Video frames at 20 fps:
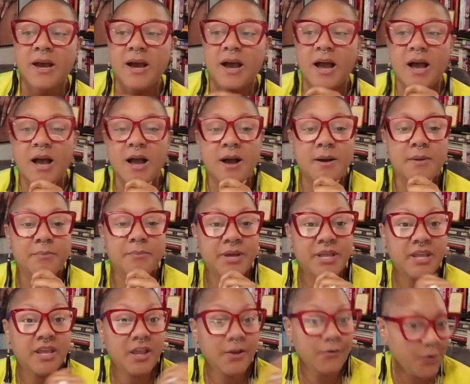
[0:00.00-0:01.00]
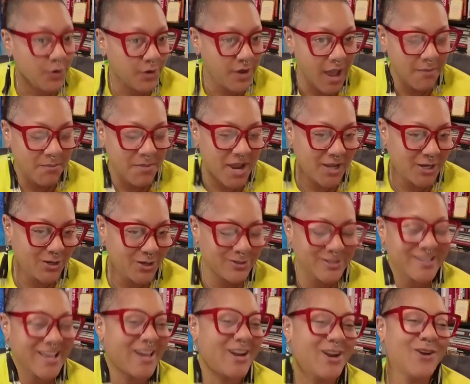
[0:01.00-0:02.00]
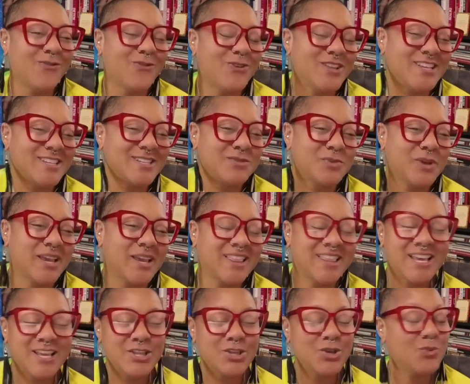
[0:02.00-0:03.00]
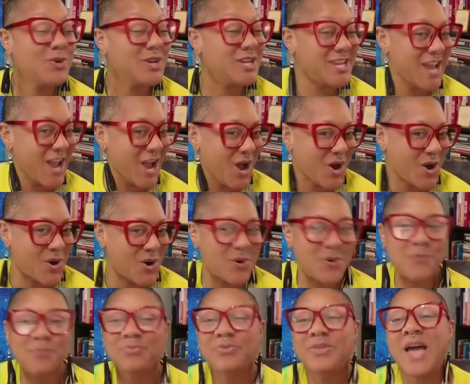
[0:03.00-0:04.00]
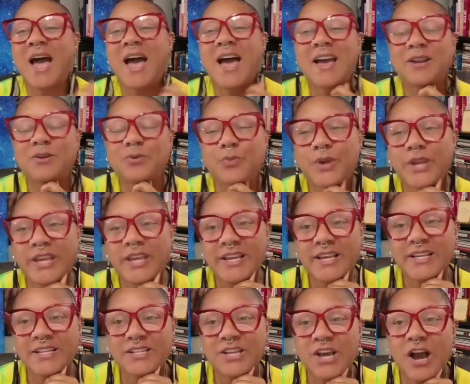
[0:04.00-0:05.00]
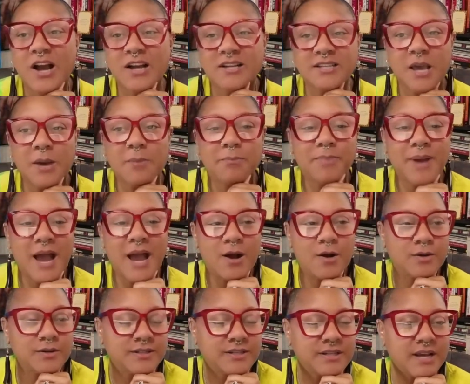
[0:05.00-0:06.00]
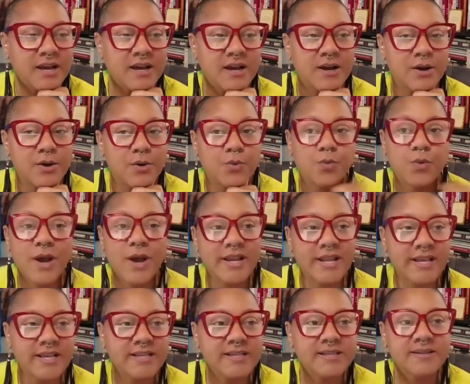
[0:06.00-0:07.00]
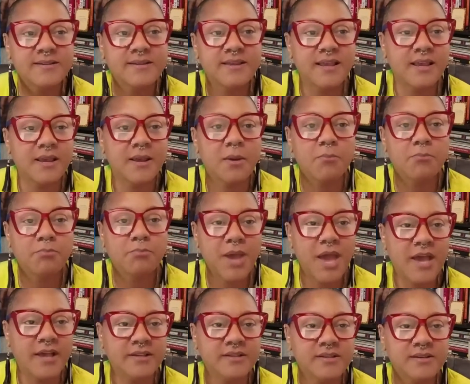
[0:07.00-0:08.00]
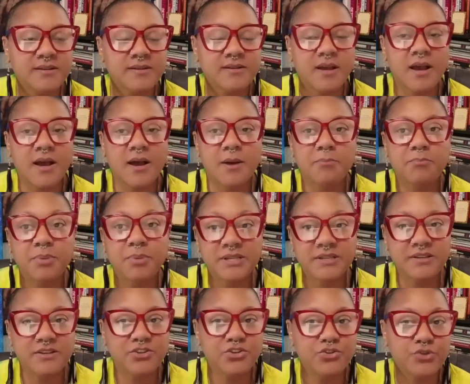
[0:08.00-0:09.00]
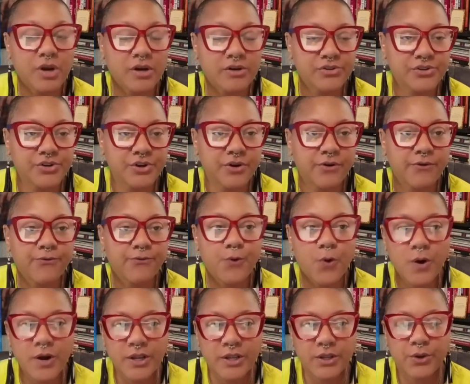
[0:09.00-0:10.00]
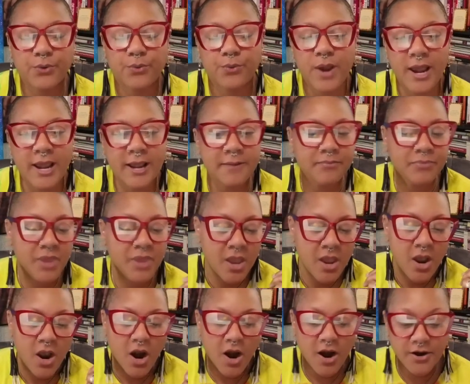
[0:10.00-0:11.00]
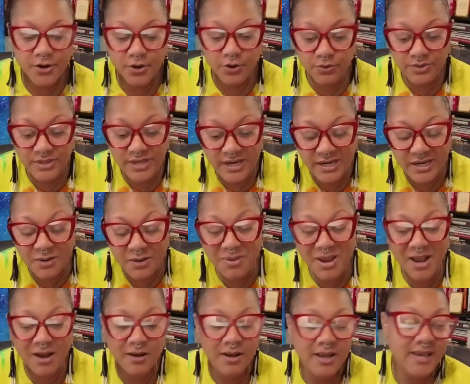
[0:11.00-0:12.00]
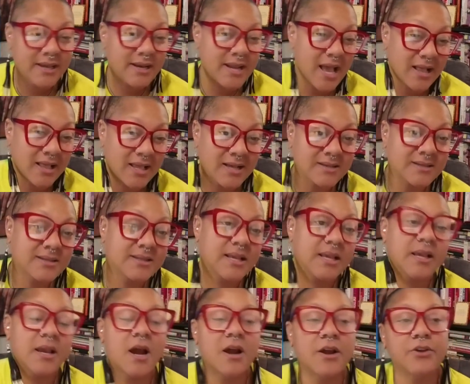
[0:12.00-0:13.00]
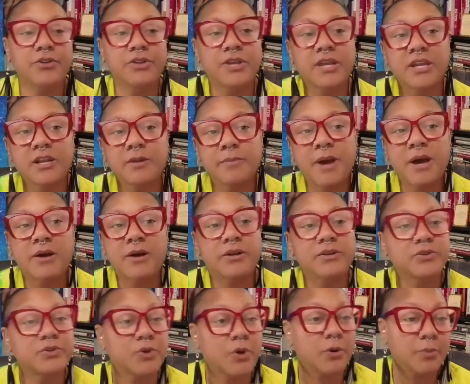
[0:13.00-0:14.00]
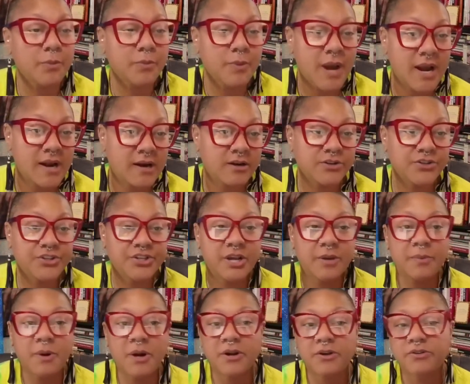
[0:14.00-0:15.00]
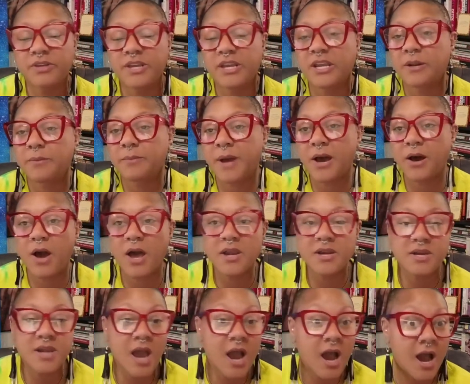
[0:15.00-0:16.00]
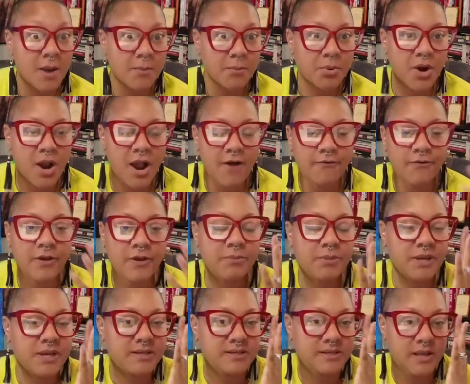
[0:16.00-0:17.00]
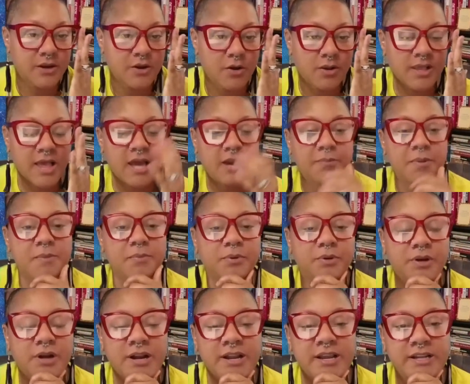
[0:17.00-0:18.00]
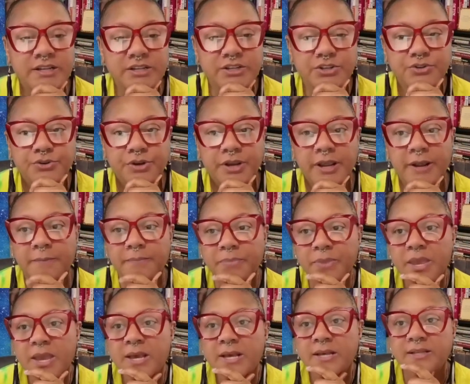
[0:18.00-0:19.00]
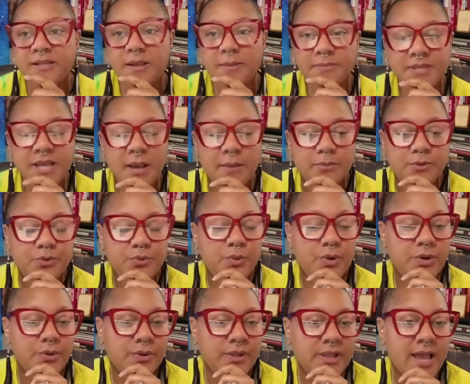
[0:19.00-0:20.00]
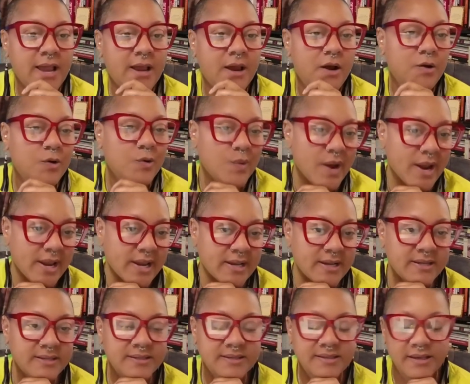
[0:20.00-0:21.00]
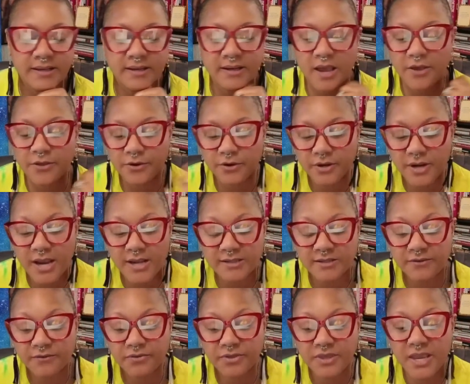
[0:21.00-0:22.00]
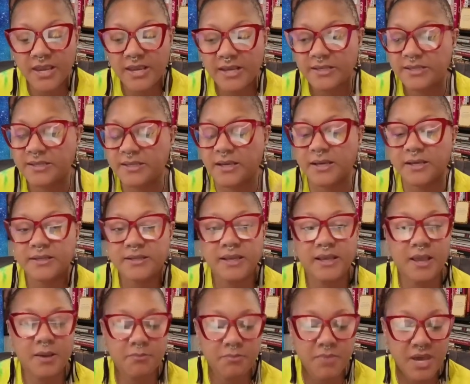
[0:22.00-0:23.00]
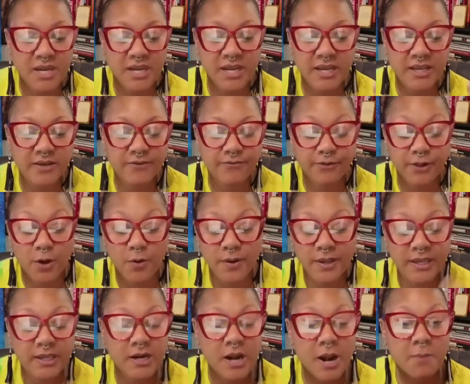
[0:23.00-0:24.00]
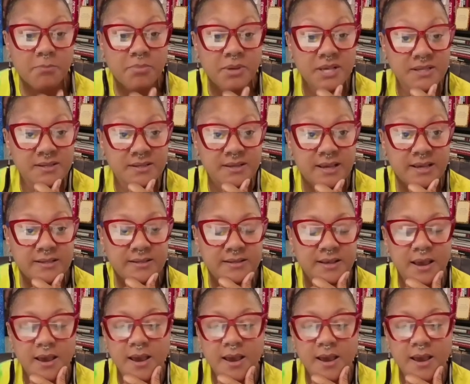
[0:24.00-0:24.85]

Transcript: But if you got my newsletter for this week, then you would know that we talked about what is the best business structure for you, right? Are you thinking about an LLC? Are you thinking about a sole proprietorship? Are you thinking about a nonprofit? Because I know a lot of people in our industry, sometimes we want to rely on grants and other kinds of things to get money flowing in our business.